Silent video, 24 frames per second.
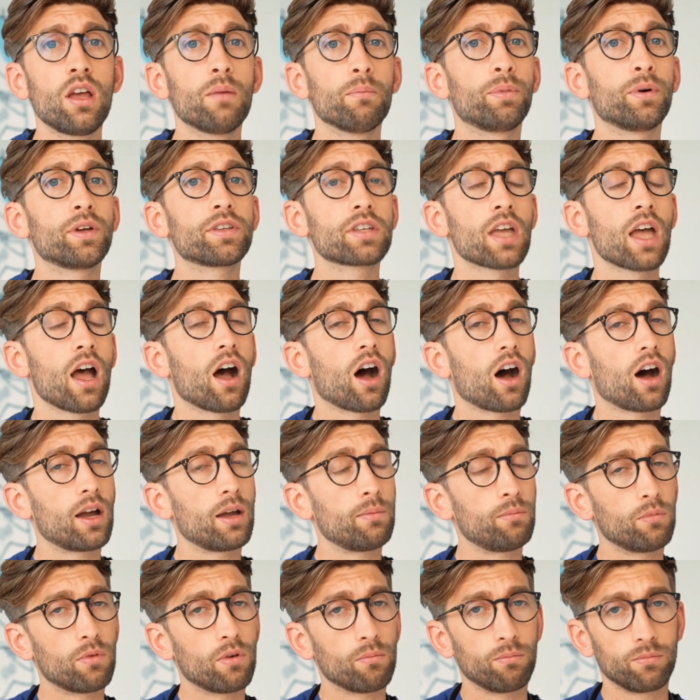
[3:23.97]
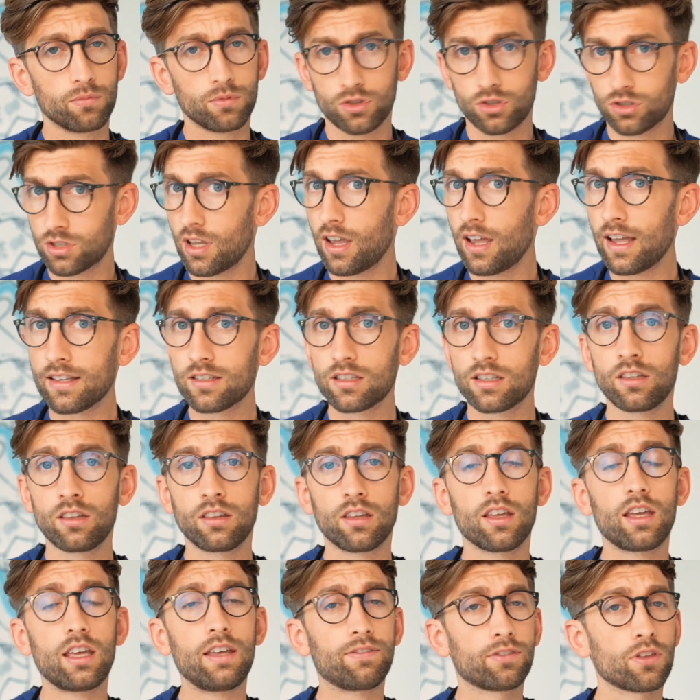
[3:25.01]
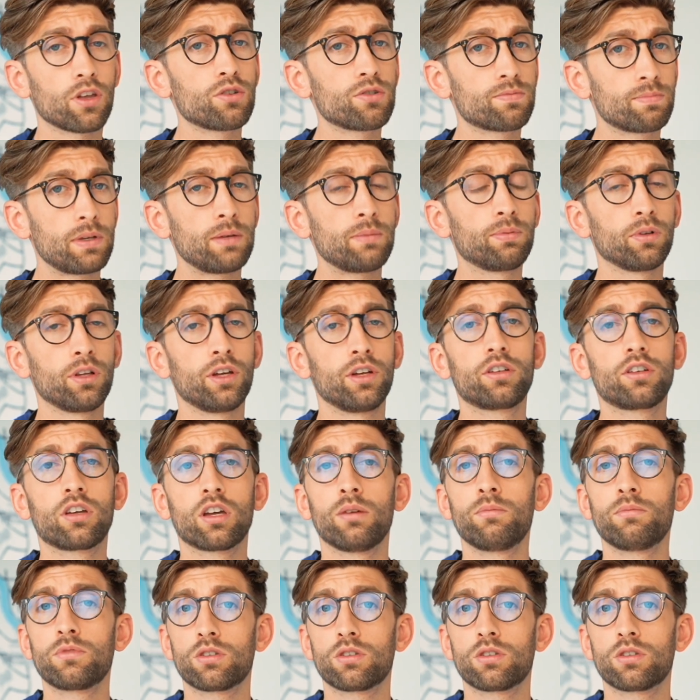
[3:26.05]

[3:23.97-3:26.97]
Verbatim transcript: But I'm certain that if those people had come